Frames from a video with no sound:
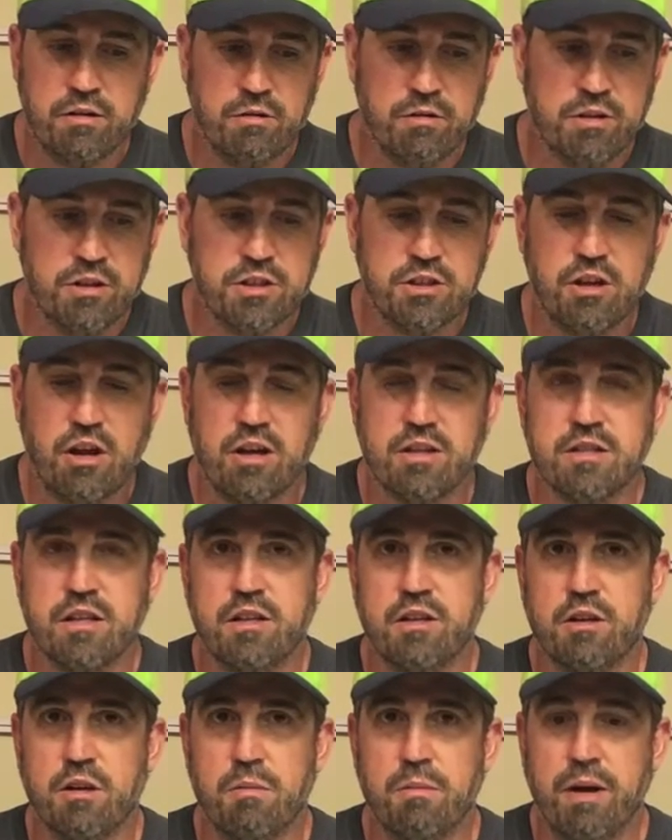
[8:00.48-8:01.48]
tune the shocks a
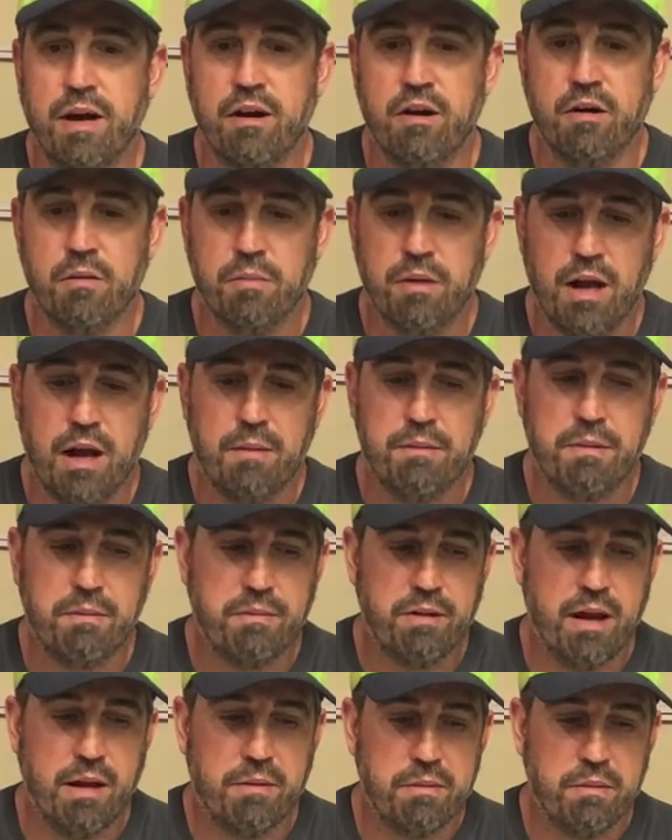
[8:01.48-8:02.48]
little better, blah, blah,
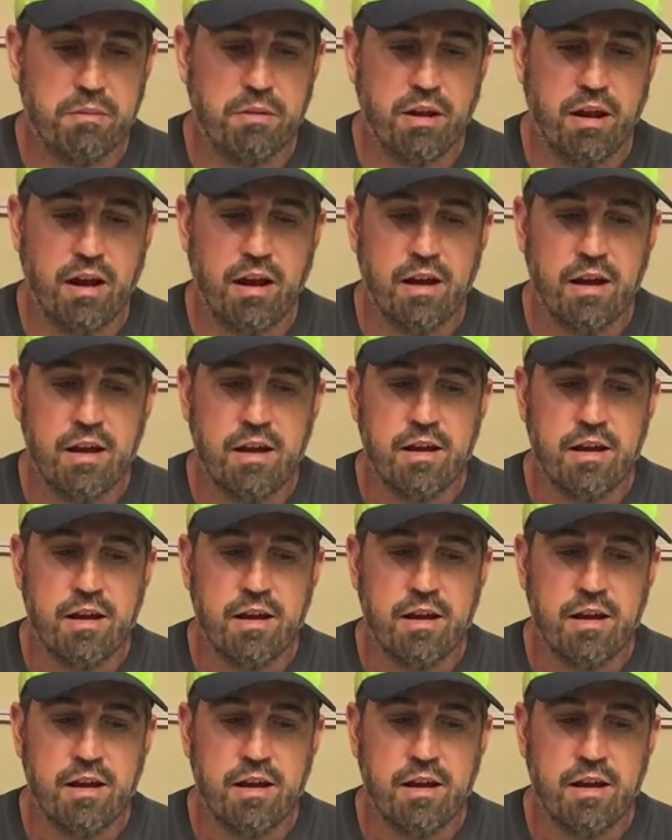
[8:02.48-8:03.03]
blah, blah, blah.